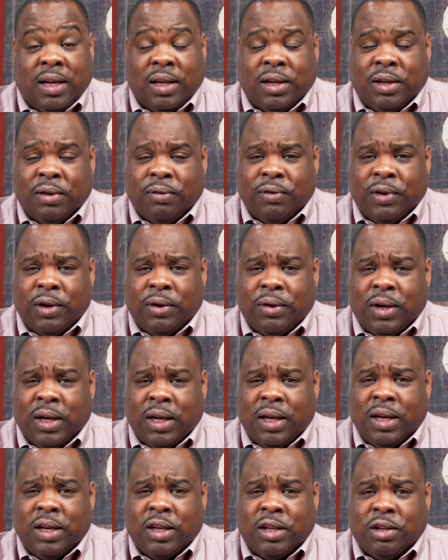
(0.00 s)
as a very
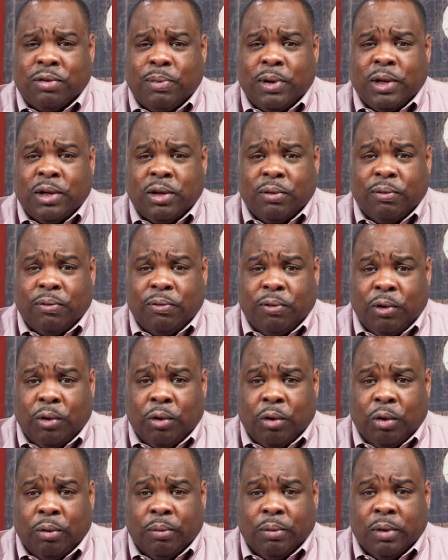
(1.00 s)
inexpensive
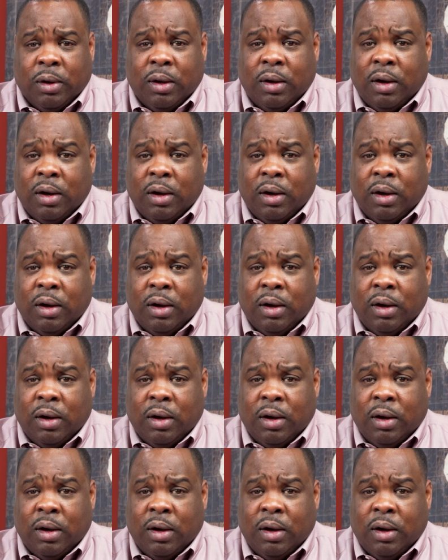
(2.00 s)
form